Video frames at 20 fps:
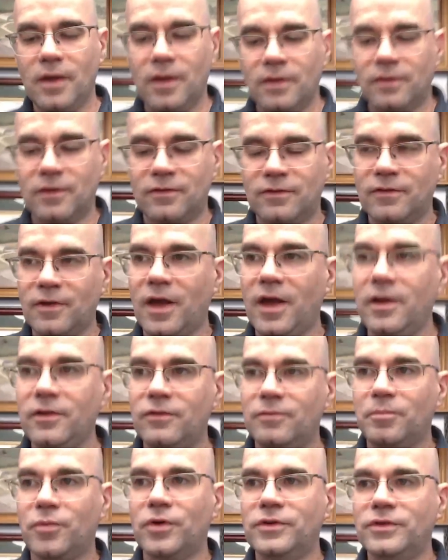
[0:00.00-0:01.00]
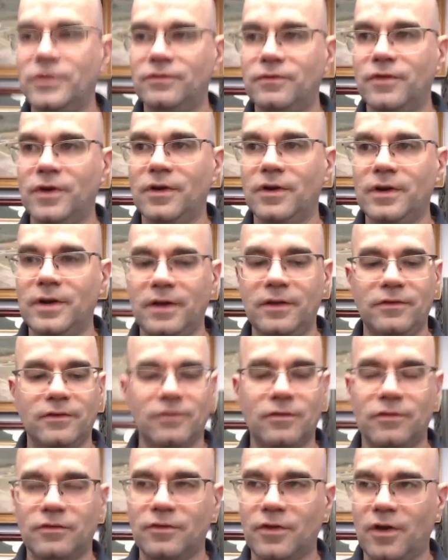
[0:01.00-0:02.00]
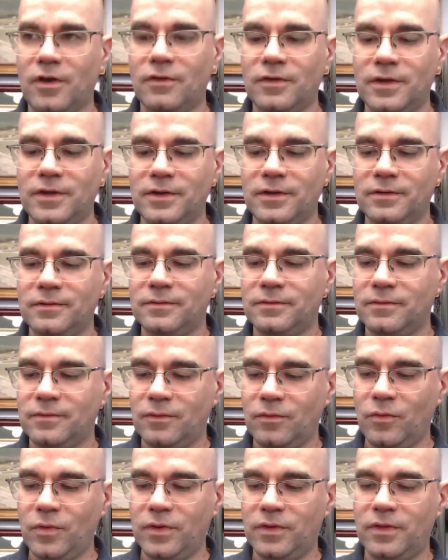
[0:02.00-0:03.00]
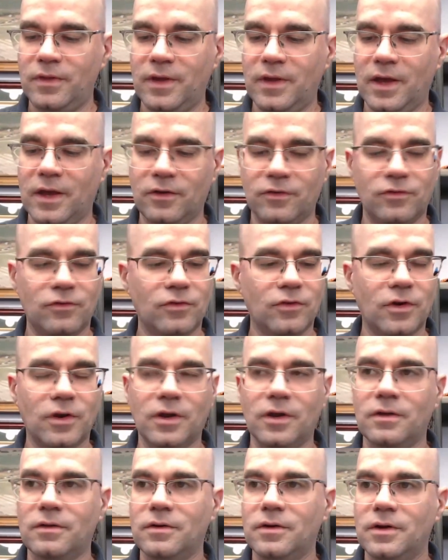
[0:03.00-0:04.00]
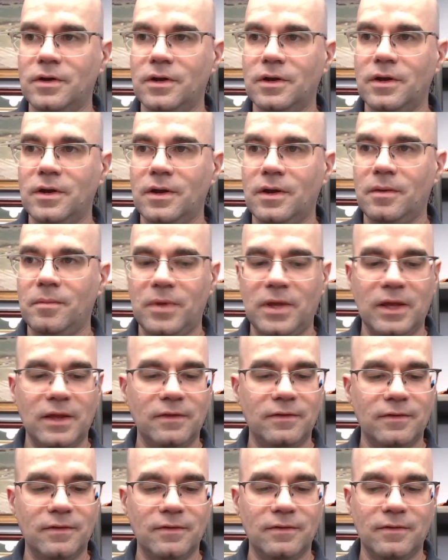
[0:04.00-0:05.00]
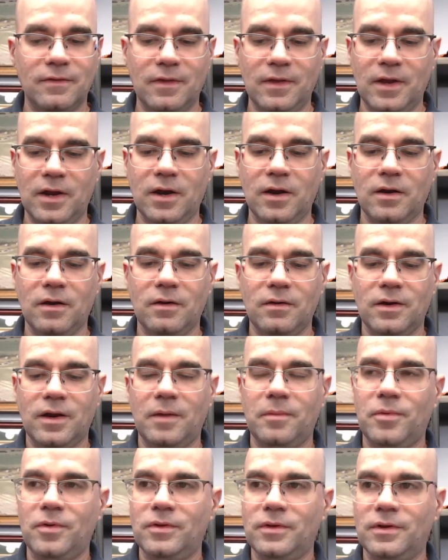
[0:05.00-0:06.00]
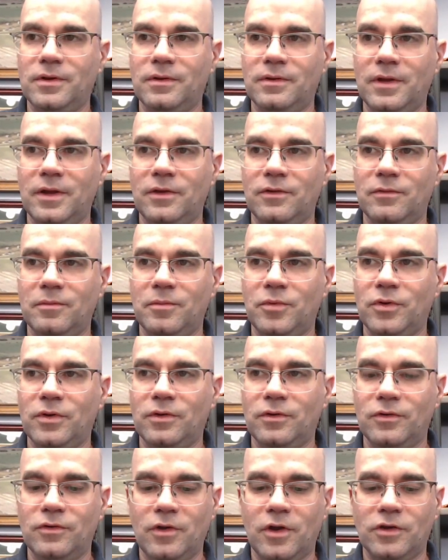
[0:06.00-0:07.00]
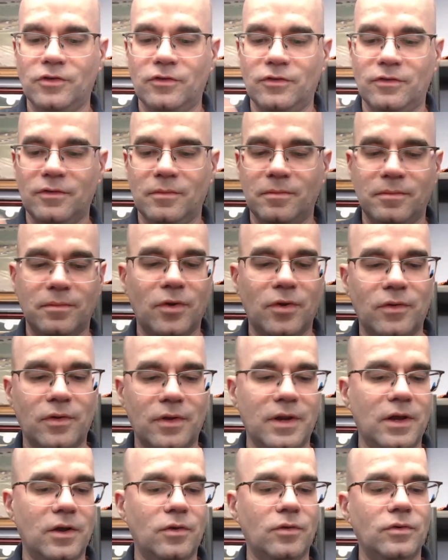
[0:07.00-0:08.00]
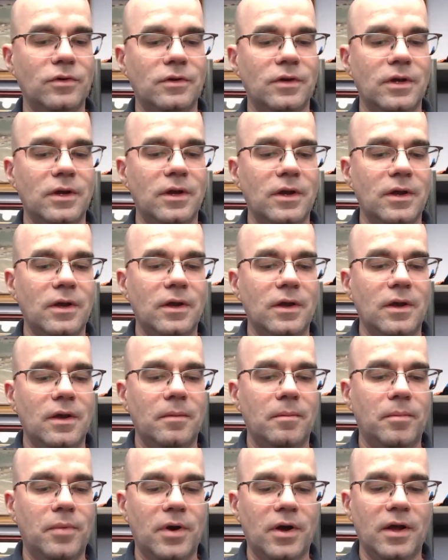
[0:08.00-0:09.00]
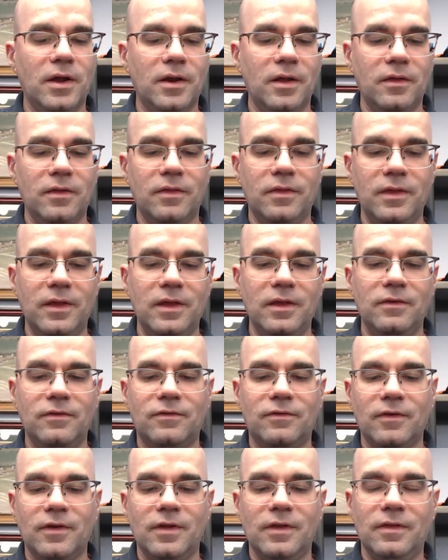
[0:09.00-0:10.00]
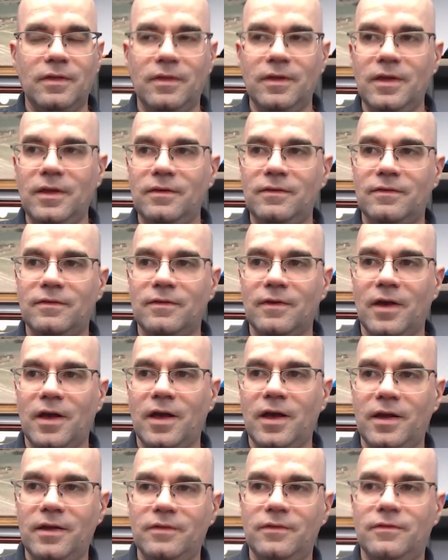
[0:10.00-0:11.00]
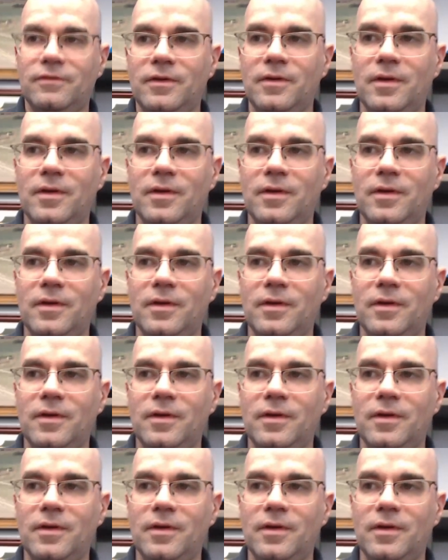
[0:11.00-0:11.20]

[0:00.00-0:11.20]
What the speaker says: sides printed very nice and solid with the extra pieces there, and I put little notches to pull it out. But these sides